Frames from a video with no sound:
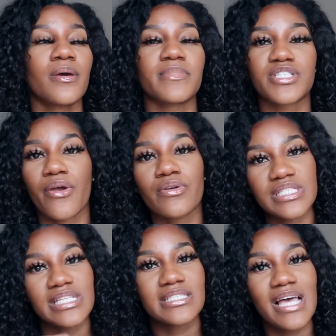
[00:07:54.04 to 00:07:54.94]
materials
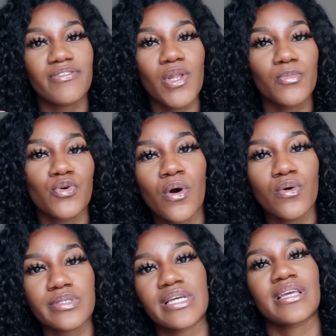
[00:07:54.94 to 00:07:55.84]
that tend to have a lot more
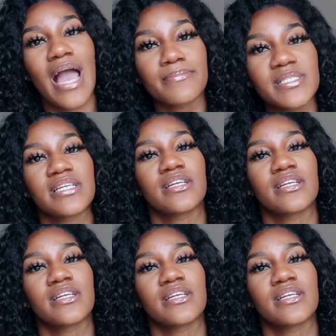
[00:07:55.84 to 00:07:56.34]
holes in, gaps in,